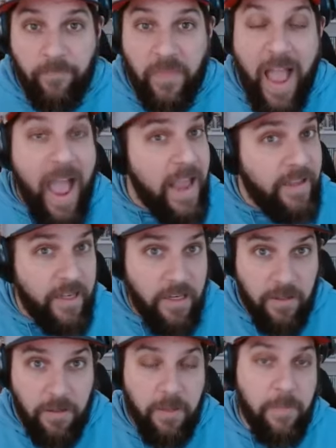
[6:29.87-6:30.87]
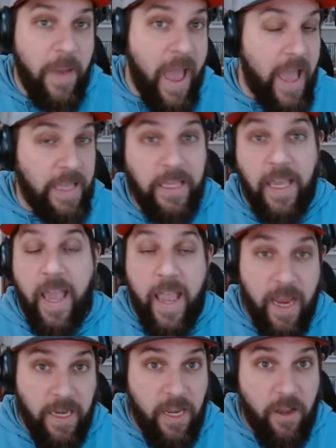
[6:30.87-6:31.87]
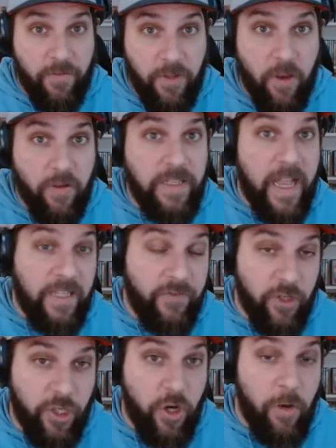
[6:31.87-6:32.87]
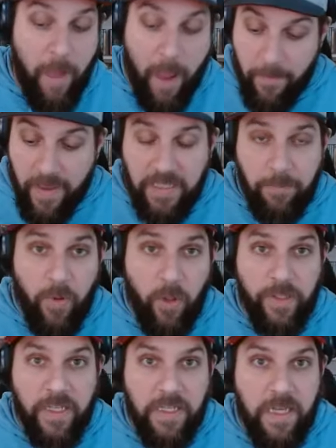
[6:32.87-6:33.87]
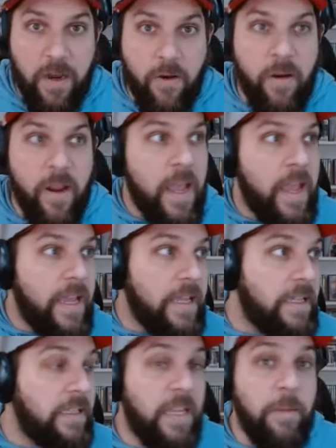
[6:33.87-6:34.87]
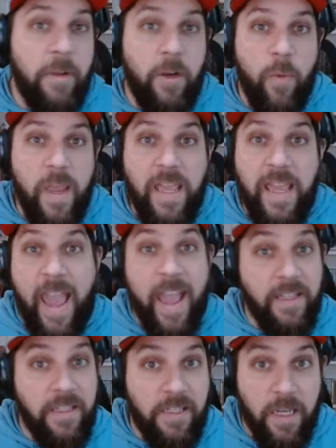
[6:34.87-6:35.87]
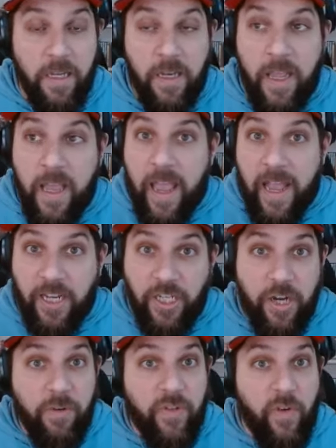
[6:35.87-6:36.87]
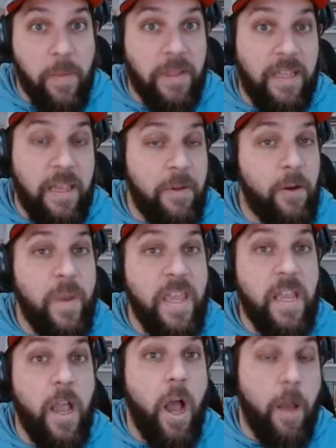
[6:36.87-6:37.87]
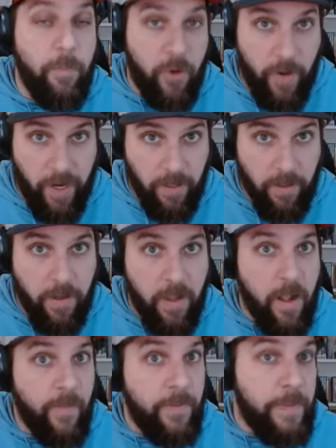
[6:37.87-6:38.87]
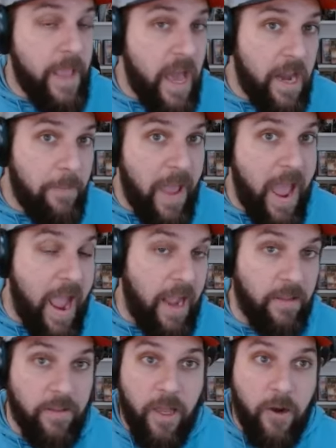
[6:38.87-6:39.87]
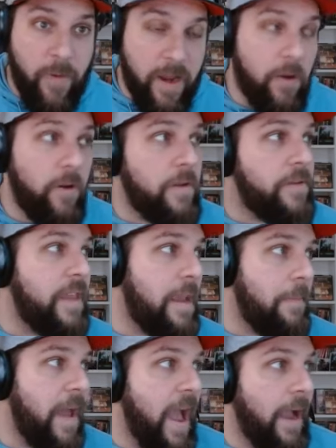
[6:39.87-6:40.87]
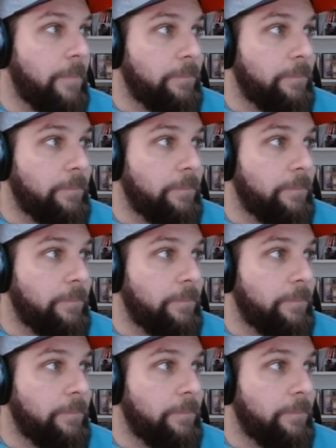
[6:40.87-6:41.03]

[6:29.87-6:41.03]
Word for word: I didn't pack any of those, that's for sure. My best pull this year is Team of the Week Hansen, and she was from a Team of the Week upgrade. Not a pack, not a regular thing pack.